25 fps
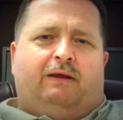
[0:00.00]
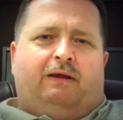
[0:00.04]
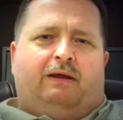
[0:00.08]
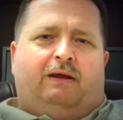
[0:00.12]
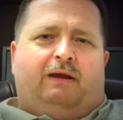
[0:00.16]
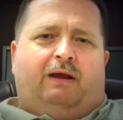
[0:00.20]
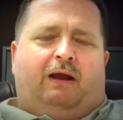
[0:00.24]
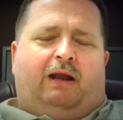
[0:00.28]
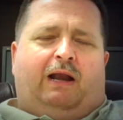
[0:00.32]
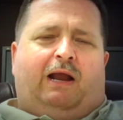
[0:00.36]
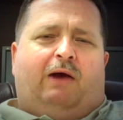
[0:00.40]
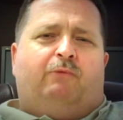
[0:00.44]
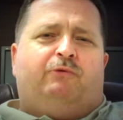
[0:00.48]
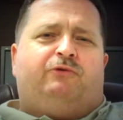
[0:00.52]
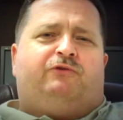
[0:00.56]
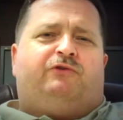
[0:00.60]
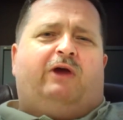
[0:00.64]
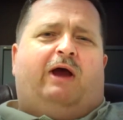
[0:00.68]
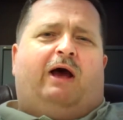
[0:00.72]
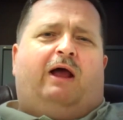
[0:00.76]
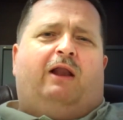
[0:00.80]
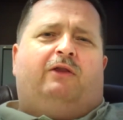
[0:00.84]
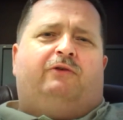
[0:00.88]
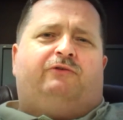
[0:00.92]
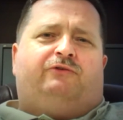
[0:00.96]
And I would
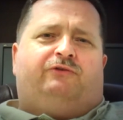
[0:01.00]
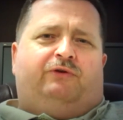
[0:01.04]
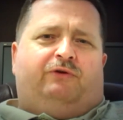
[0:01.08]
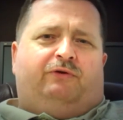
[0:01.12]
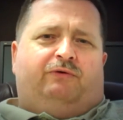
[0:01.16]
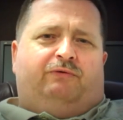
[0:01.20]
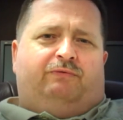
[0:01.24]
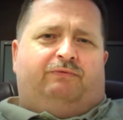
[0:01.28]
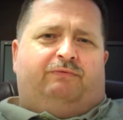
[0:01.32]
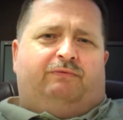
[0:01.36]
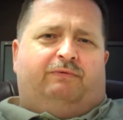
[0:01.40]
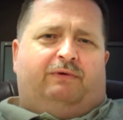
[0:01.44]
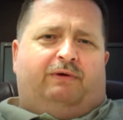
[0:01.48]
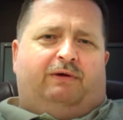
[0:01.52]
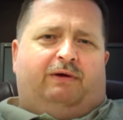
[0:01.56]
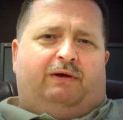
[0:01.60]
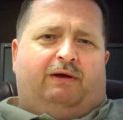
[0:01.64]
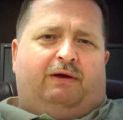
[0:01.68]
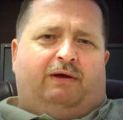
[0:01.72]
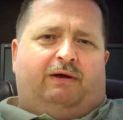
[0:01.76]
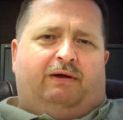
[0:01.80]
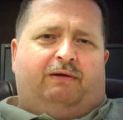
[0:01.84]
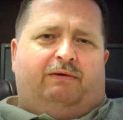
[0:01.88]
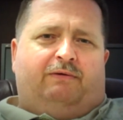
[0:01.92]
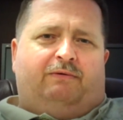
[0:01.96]
challenge you
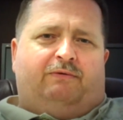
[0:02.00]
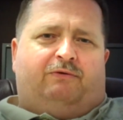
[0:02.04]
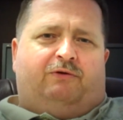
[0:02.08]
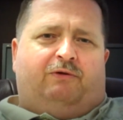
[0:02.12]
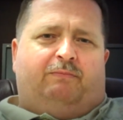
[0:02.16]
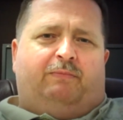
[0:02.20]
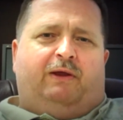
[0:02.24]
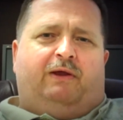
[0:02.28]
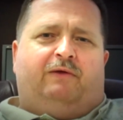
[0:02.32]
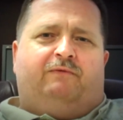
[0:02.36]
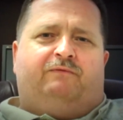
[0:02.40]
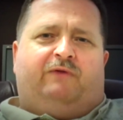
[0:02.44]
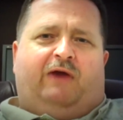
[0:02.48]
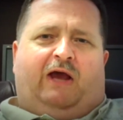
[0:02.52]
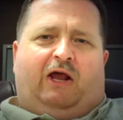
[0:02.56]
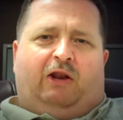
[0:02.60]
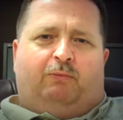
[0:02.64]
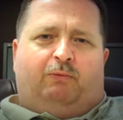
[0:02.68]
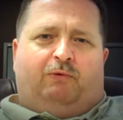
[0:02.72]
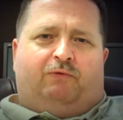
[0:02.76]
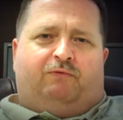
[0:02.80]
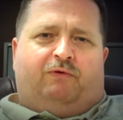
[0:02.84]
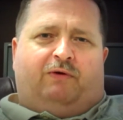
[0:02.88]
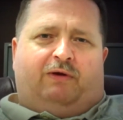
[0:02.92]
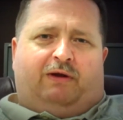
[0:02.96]
to be
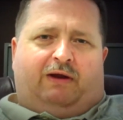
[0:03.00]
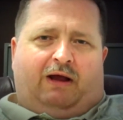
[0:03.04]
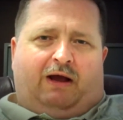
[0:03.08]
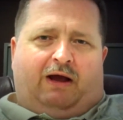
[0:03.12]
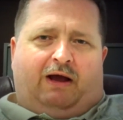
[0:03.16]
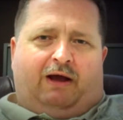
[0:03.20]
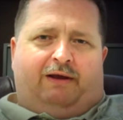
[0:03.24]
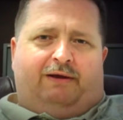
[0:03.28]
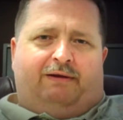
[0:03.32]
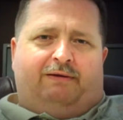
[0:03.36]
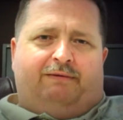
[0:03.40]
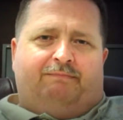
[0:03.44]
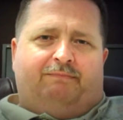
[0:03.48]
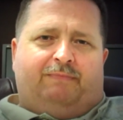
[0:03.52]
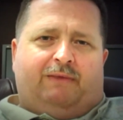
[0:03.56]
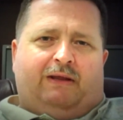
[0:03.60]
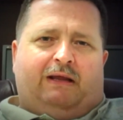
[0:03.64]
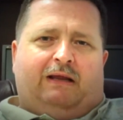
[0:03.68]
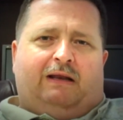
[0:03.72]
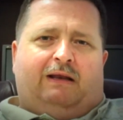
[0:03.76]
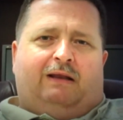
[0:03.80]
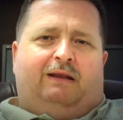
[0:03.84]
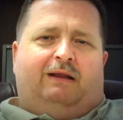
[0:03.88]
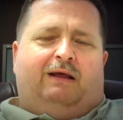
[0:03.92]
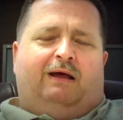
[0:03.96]
available for God.
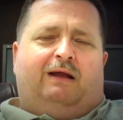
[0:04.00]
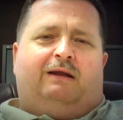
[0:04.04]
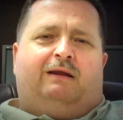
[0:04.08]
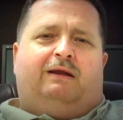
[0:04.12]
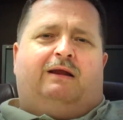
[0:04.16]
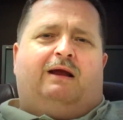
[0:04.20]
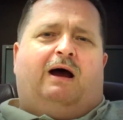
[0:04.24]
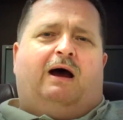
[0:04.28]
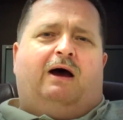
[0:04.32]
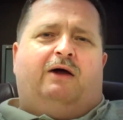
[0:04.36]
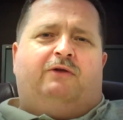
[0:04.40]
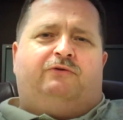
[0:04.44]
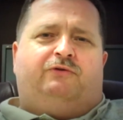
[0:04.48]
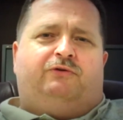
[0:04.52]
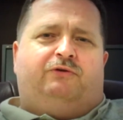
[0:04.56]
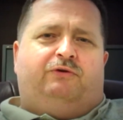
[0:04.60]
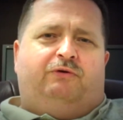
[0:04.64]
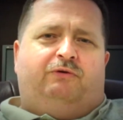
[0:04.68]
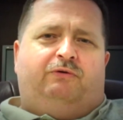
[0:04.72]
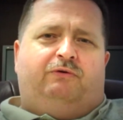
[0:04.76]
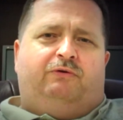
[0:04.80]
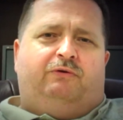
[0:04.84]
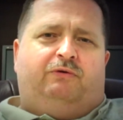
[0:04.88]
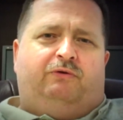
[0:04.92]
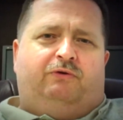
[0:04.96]
Let God
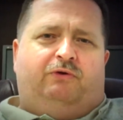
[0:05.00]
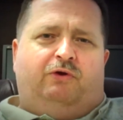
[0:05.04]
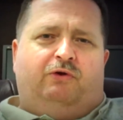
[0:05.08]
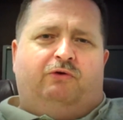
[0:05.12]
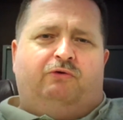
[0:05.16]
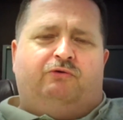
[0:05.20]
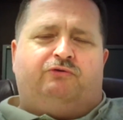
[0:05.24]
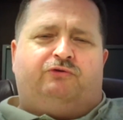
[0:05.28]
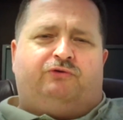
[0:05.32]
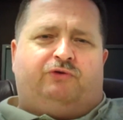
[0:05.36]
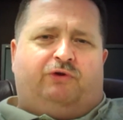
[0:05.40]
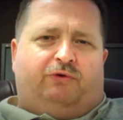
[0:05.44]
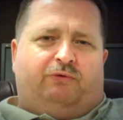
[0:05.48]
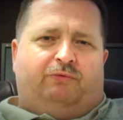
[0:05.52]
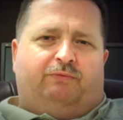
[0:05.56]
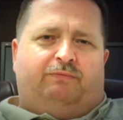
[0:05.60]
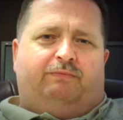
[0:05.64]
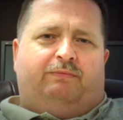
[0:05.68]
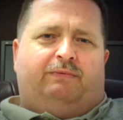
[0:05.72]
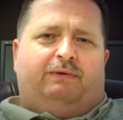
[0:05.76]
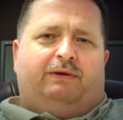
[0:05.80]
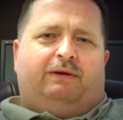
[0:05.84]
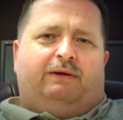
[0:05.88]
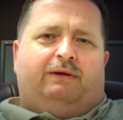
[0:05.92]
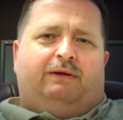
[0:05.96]
use you.
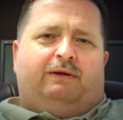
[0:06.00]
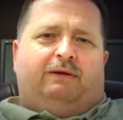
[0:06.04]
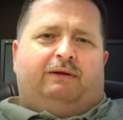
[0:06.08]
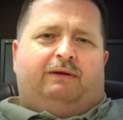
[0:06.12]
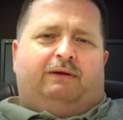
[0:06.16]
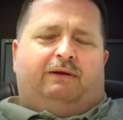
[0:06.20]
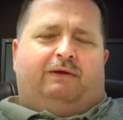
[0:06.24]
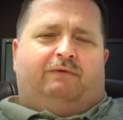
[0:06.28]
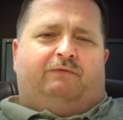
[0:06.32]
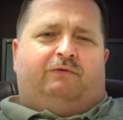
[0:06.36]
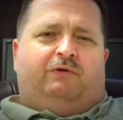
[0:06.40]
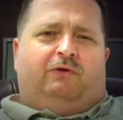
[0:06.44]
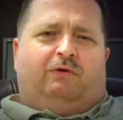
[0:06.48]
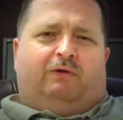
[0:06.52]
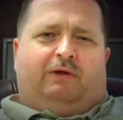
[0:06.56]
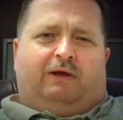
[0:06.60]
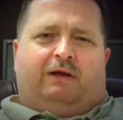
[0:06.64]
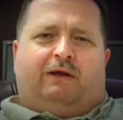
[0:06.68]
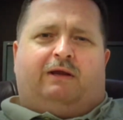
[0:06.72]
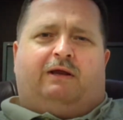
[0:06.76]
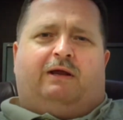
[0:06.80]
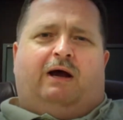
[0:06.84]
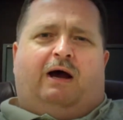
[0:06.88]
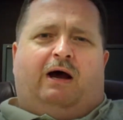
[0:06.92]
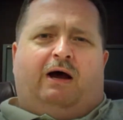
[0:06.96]
And if you
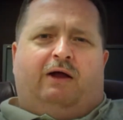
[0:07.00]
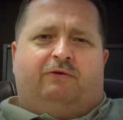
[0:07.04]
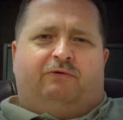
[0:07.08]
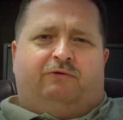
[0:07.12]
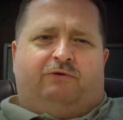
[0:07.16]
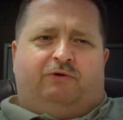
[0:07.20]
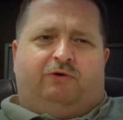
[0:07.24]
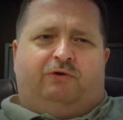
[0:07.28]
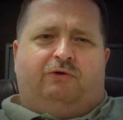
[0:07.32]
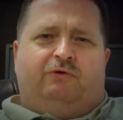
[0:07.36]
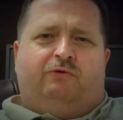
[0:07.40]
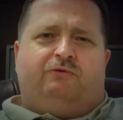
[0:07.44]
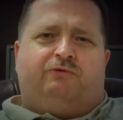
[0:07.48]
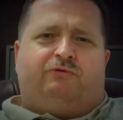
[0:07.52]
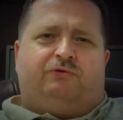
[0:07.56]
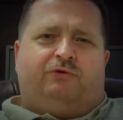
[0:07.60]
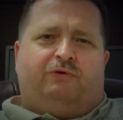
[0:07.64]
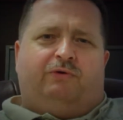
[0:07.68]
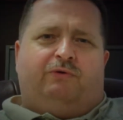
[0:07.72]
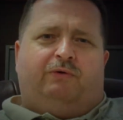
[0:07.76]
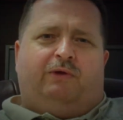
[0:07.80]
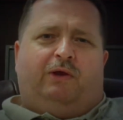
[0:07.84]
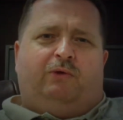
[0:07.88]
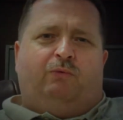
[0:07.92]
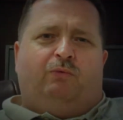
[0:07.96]
let God use
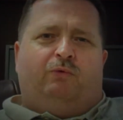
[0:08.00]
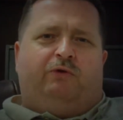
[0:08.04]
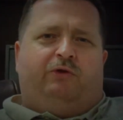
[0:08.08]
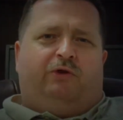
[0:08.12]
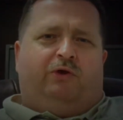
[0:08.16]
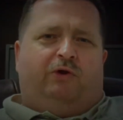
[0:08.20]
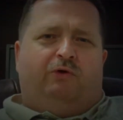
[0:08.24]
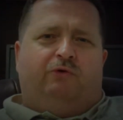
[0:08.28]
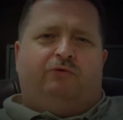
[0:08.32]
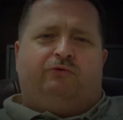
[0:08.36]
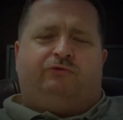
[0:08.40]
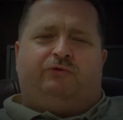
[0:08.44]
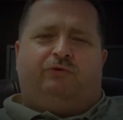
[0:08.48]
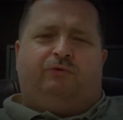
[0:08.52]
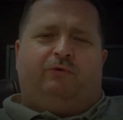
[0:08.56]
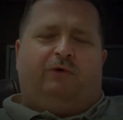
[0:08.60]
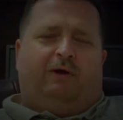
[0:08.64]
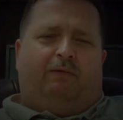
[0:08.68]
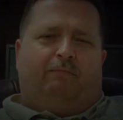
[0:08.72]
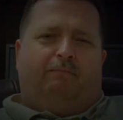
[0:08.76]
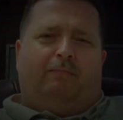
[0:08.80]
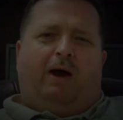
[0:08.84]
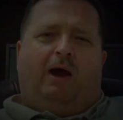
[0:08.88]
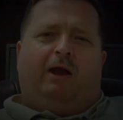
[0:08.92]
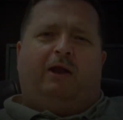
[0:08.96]
you, He will use you in
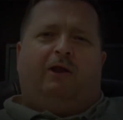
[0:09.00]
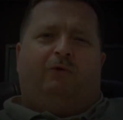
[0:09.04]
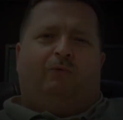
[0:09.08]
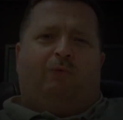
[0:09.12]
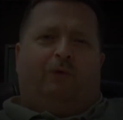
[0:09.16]
a mighty